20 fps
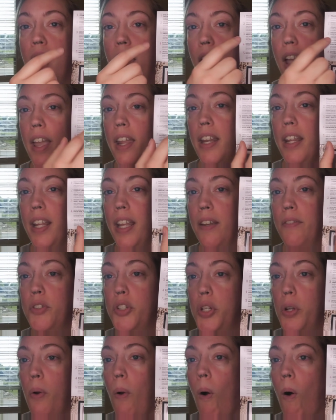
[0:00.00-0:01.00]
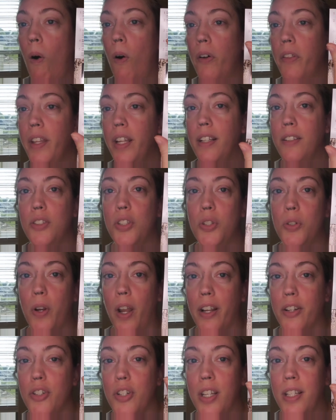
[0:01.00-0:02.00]
And it gives you all the
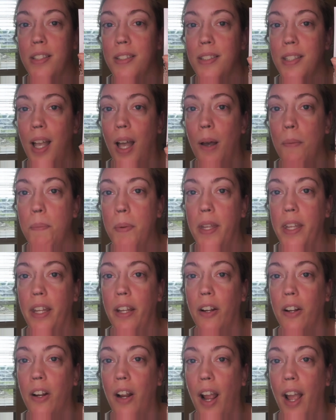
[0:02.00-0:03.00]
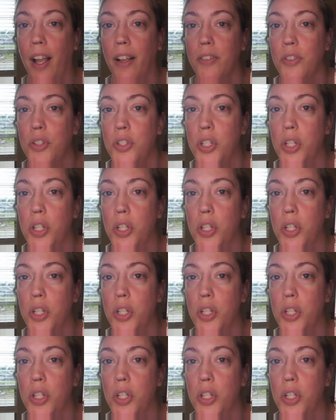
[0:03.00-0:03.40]
instructions up here as